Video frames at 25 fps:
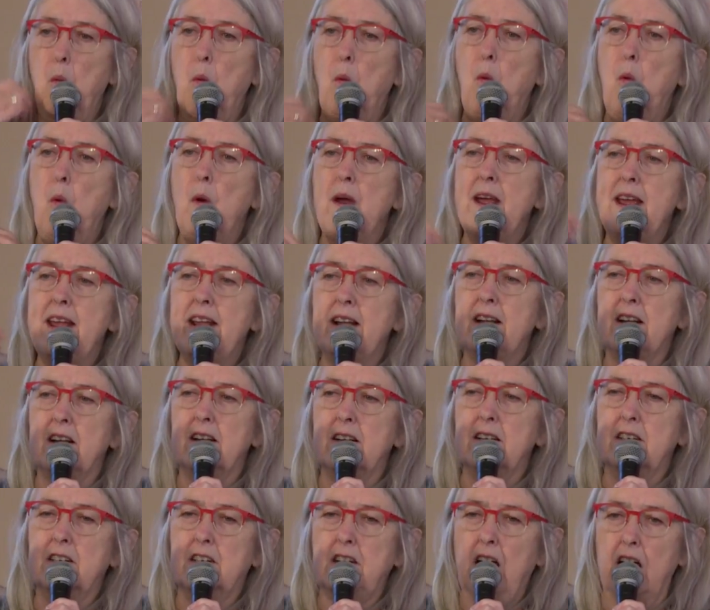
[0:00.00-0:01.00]
we
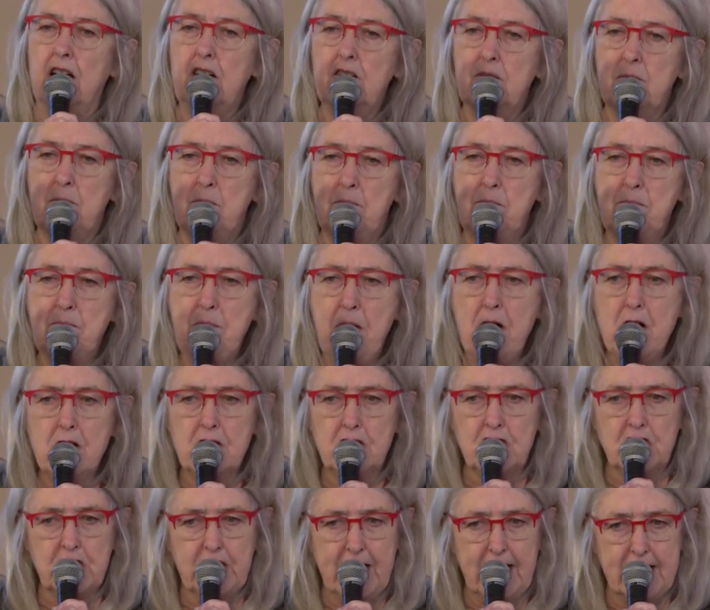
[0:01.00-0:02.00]
don't
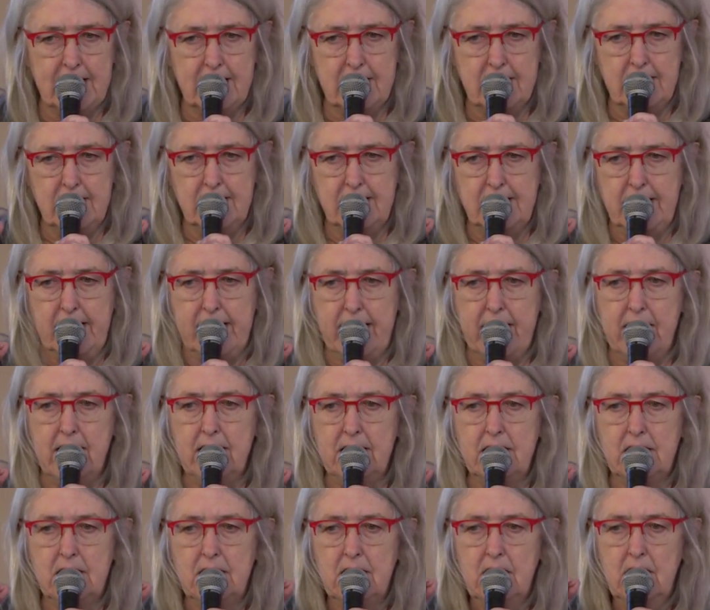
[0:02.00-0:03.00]
much get to see
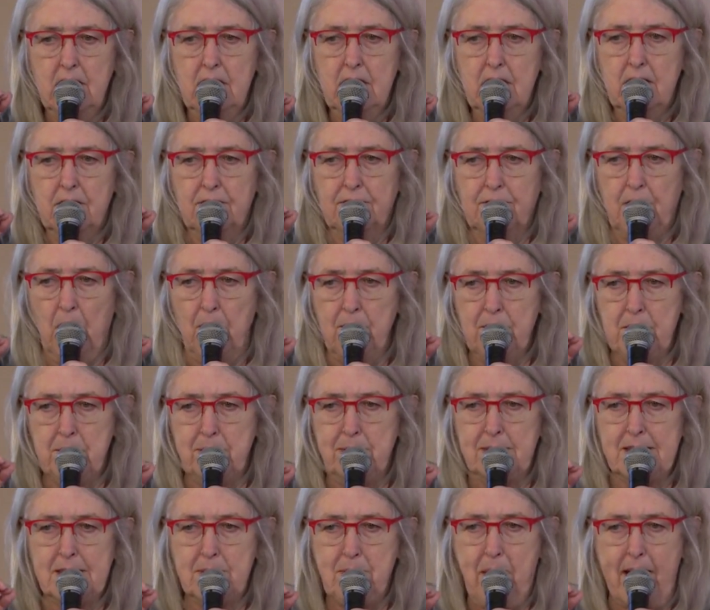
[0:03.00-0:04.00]
it from the
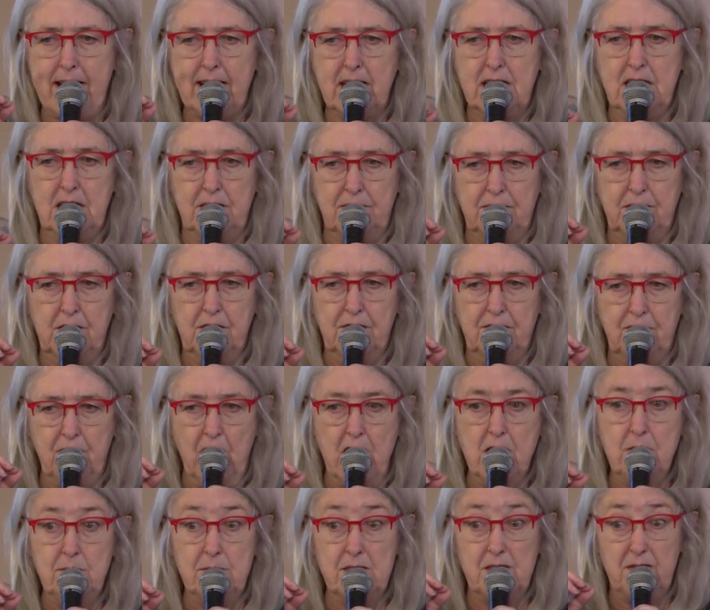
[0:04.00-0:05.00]
perspective of
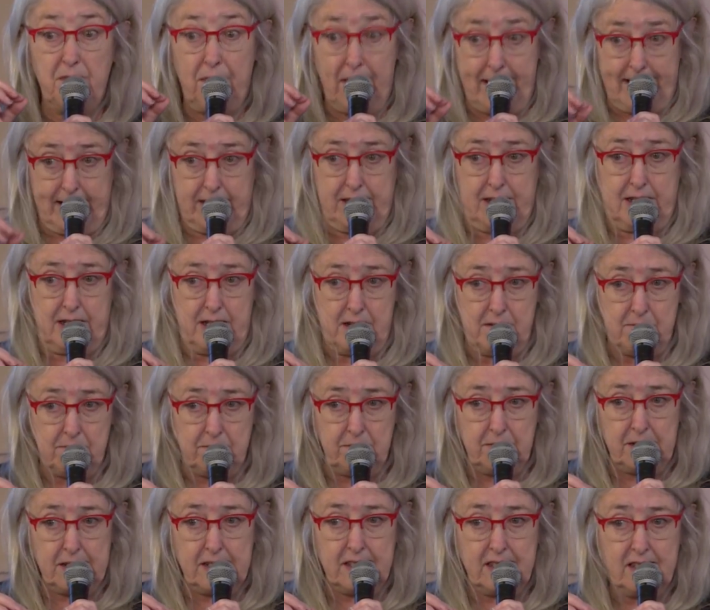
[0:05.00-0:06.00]
Rome's
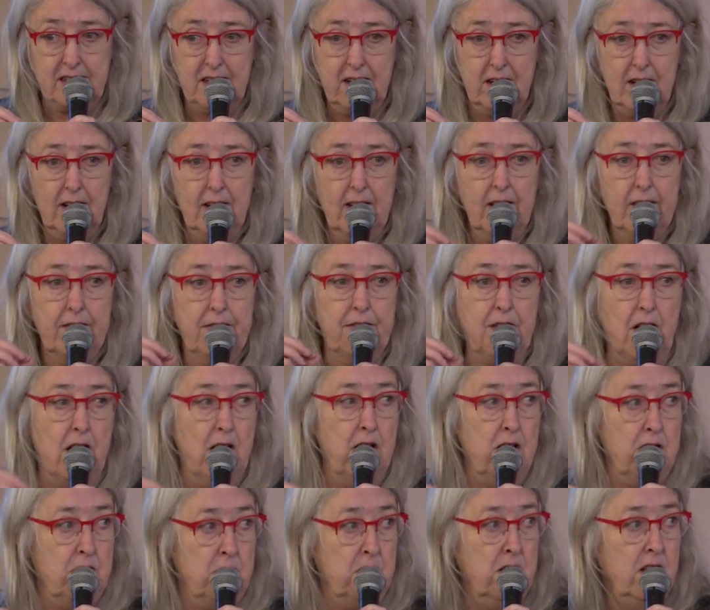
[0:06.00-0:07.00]
victims,
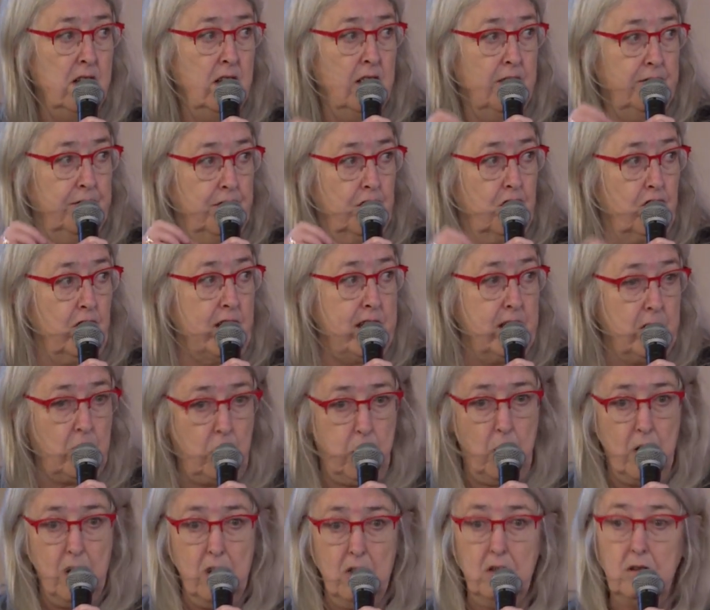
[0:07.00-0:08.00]
though the Greek
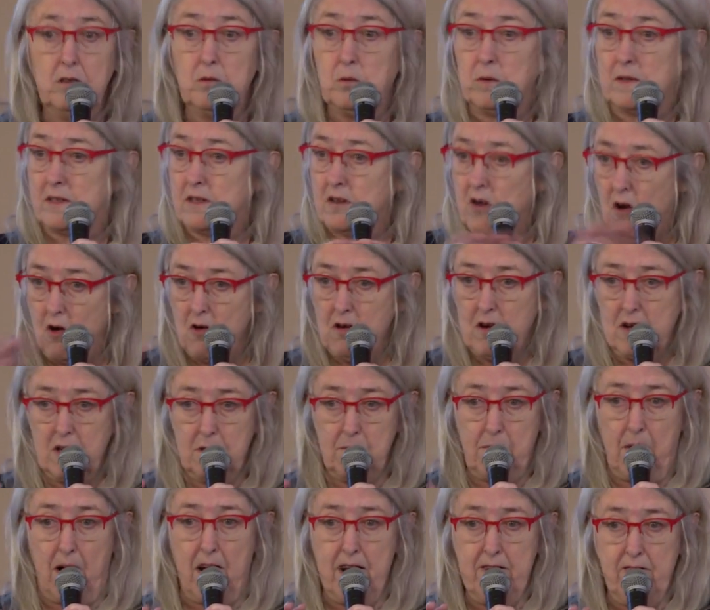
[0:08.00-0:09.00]
world was
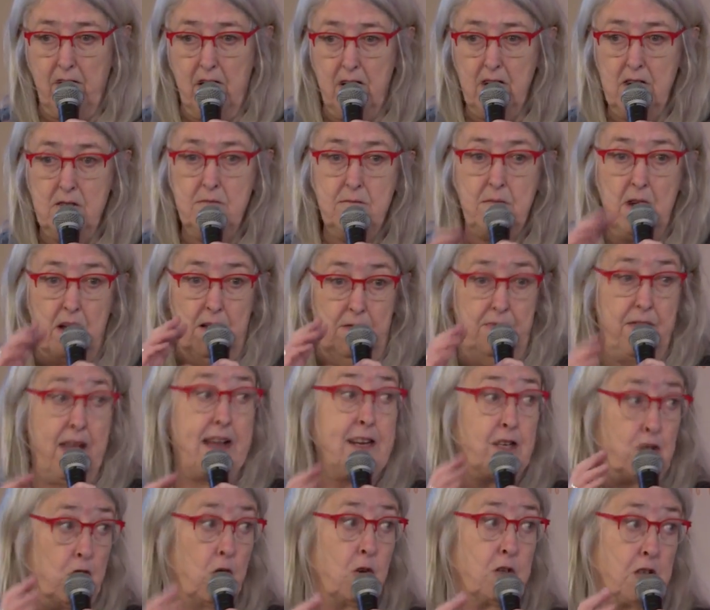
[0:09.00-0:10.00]
conquered by Rome, and they
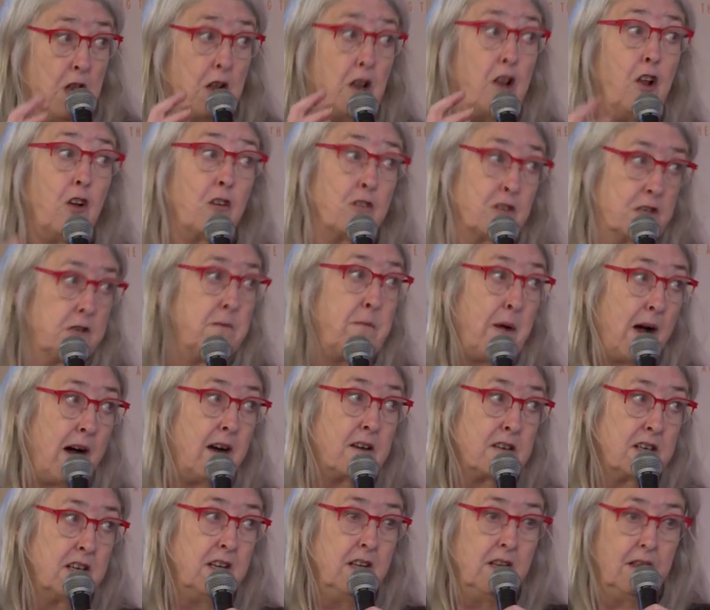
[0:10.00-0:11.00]
talked a lot about